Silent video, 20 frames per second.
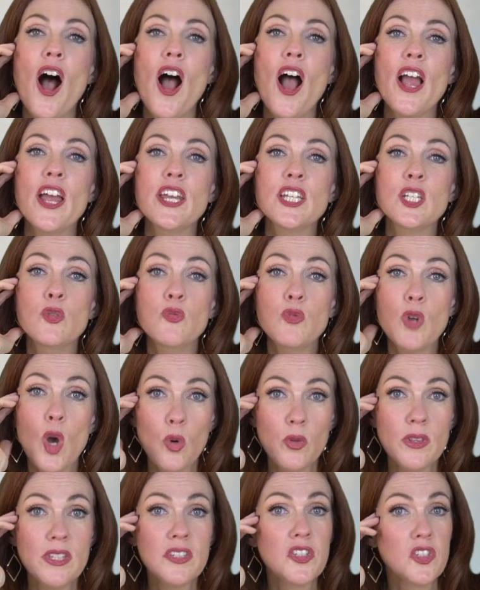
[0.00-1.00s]
You
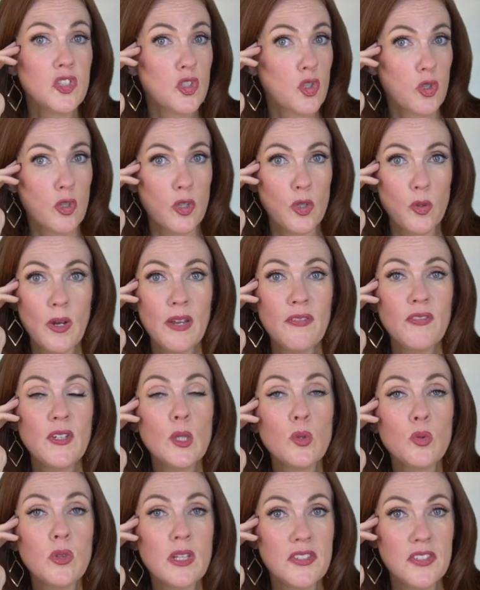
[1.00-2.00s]
know this is true. If
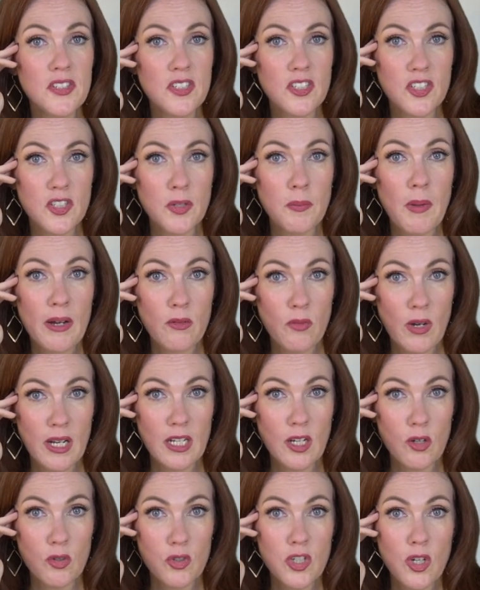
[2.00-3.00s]
you listened to my
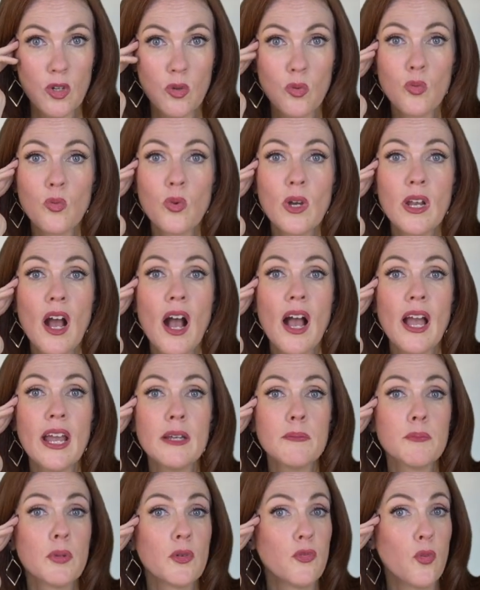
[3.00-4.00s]
radio show,
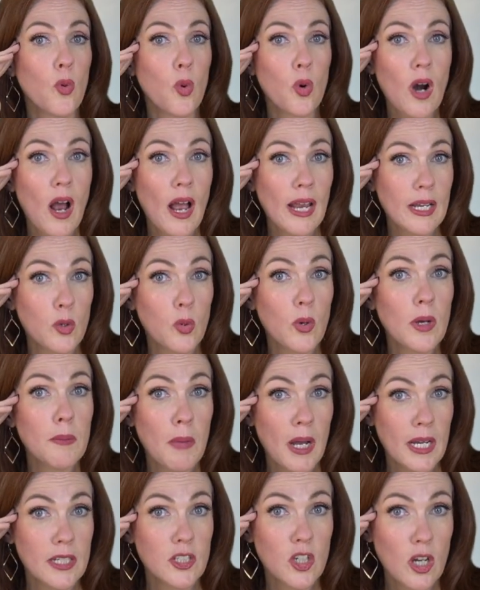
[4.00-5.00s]
before I quit
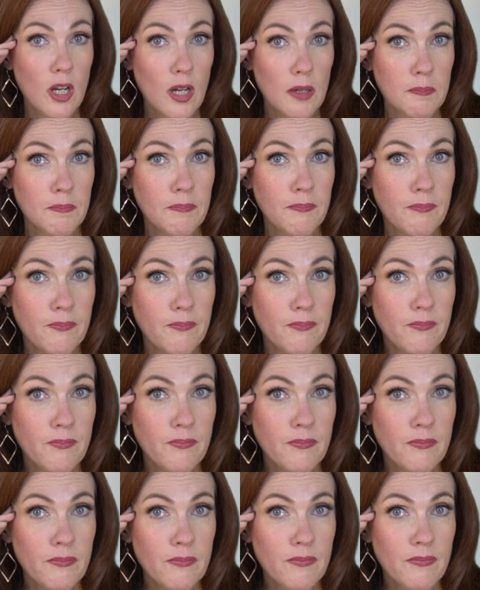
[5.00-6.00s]
my job
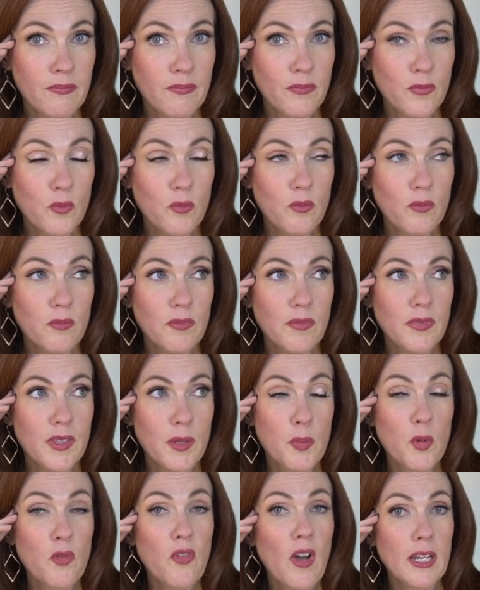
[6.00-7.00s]
that
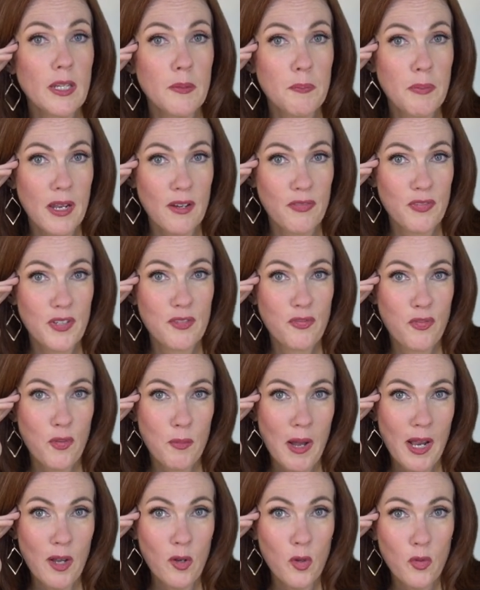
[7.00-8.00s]
provided benefits for
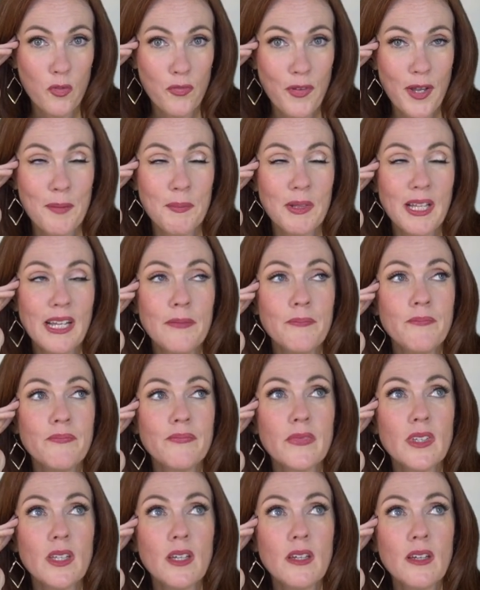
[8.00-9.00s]
my whole family,
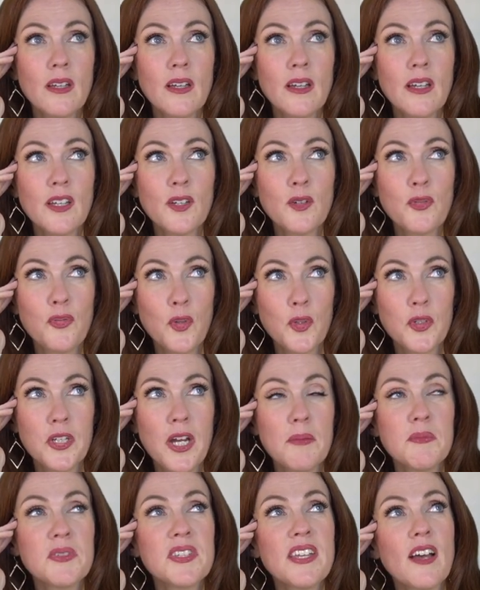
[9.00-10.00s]
and a
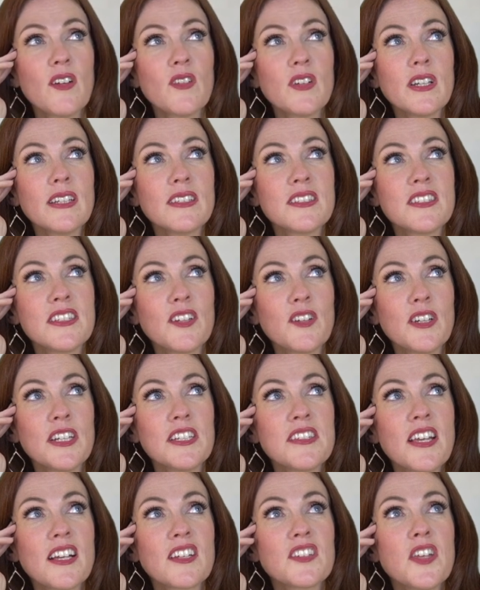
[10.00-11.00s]
full-time salary at
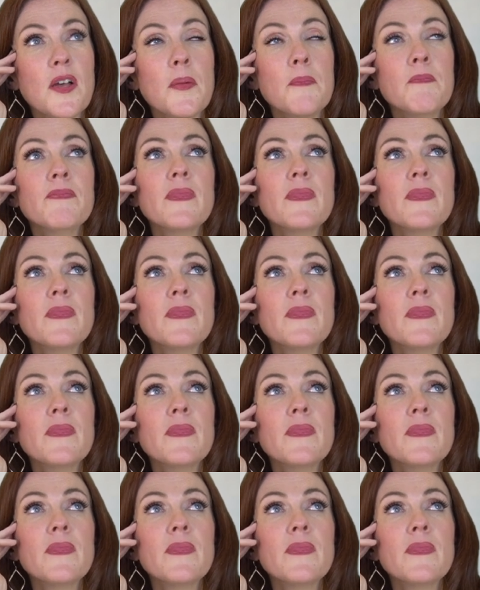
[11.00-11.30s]
SiriusXM.